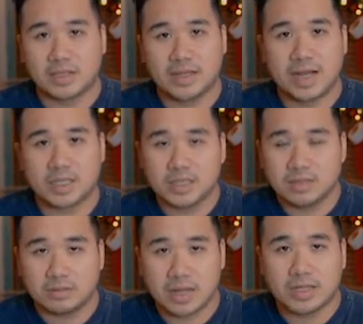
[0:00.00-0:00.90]

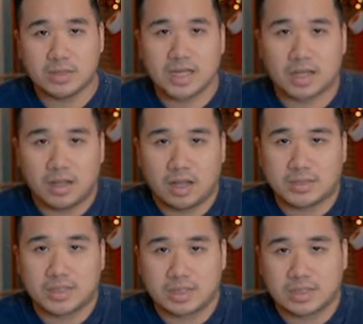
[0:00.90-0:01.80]
I use that a lot
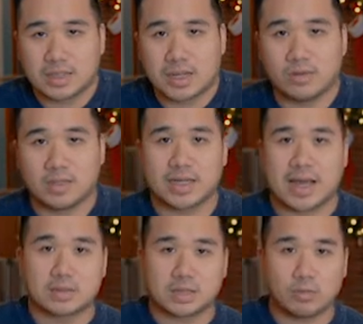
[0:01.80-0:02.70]
because I want to
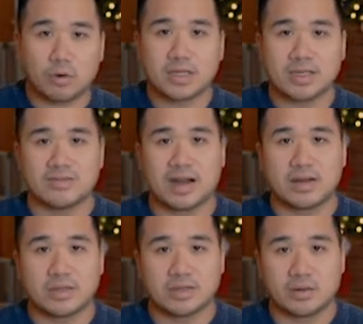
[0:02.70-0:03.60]
capture more of the
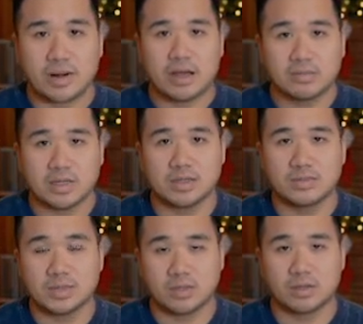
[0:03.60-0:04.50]
environment around me,
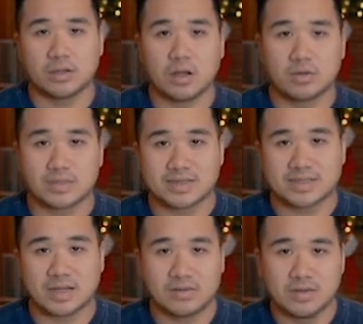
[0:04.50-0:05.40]
along with
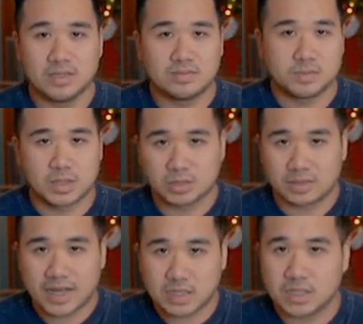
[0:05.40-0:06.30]
myself. So
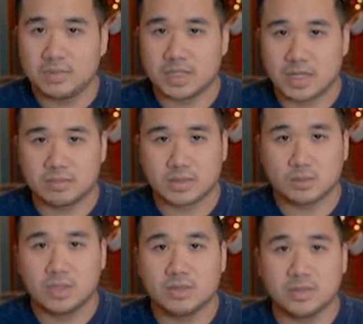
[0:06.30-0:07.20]
it actually becomes
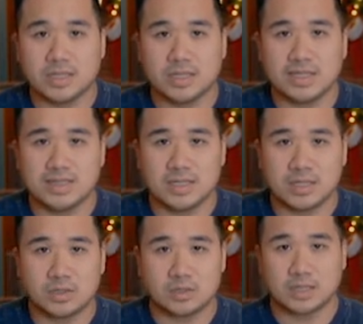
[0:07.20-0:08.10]
really, really easy
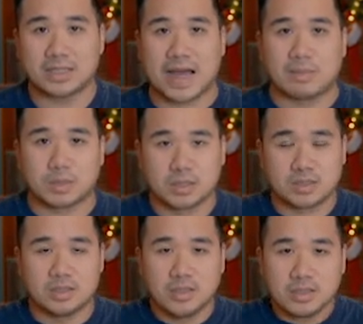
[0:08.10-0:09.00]
to just
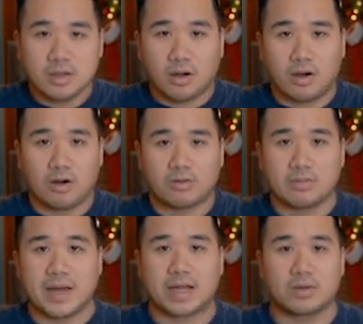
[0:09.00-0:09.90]
capture all the
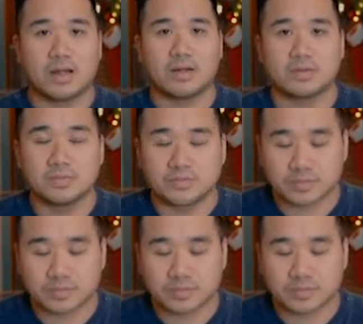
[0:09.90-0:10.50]
background.